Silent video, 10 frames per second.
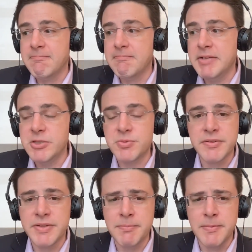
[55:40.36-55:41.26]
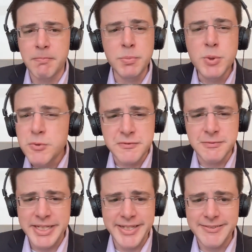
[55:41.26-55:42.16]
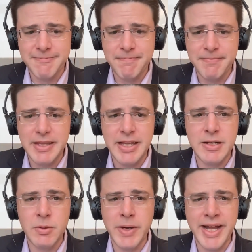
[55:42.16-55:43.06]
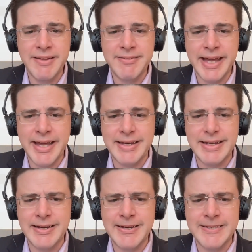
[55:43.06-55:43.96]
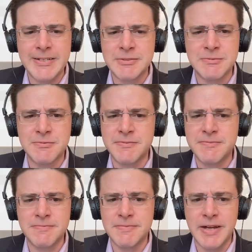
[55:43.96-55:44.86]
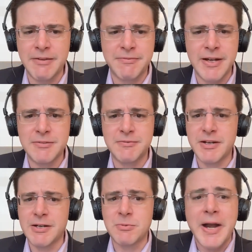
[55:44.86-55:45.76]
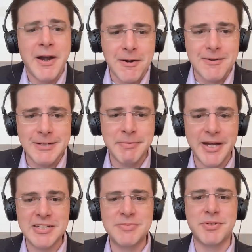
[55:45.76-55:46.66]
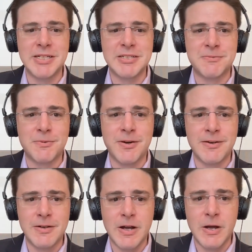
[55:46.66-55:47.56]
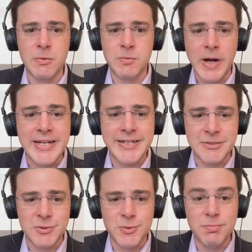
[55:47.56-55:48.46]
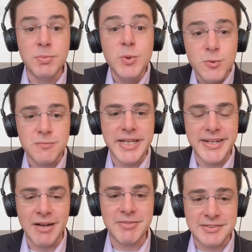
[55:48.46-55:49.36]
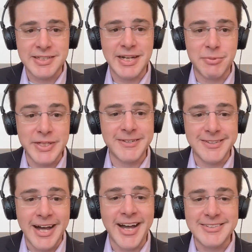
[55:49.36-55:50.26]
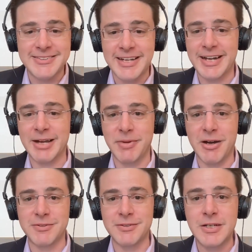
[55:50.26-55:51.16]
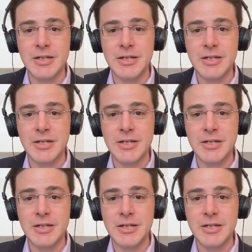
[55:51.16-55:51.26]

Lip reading: each one of them moved me in a way that I find very rare in my experience for writing to move me. Obviously, I read a lot, and I'm often